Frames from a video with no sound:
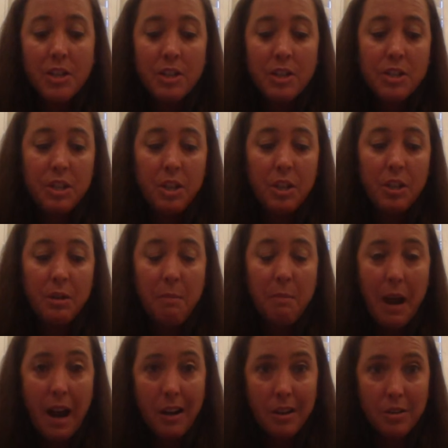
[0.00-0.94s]
and secure a
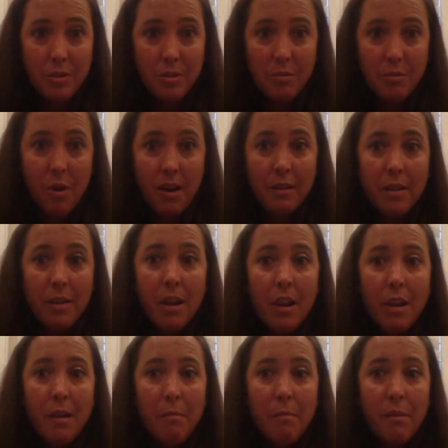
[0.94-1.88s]
package with one
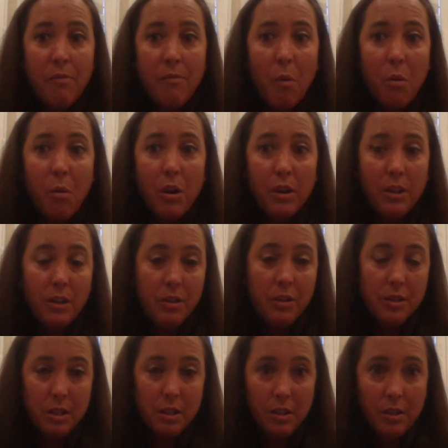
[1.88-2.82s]
before you
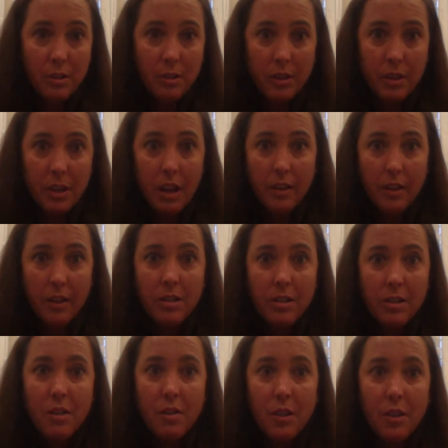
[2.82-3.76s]
secure the other,
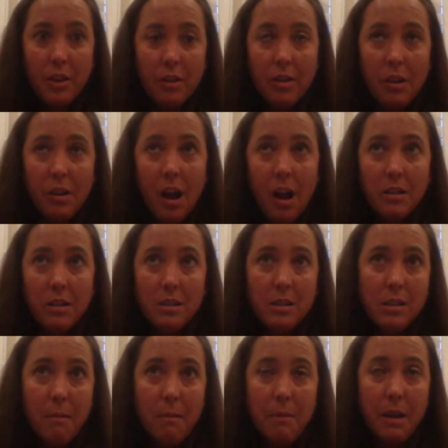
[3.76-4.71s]
so that you're not
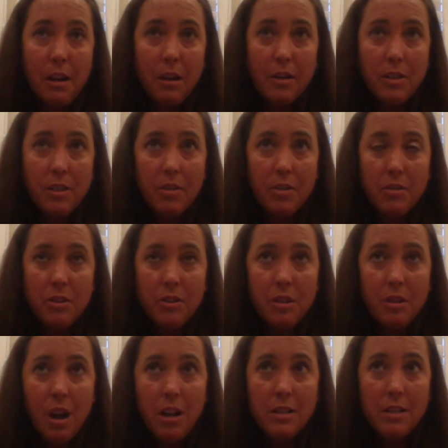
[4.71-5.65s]
stepping on toes.
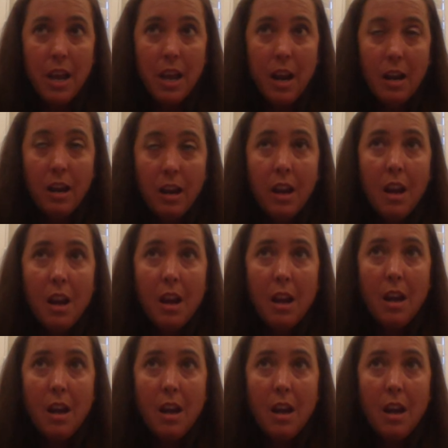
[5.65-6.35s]
You're not saying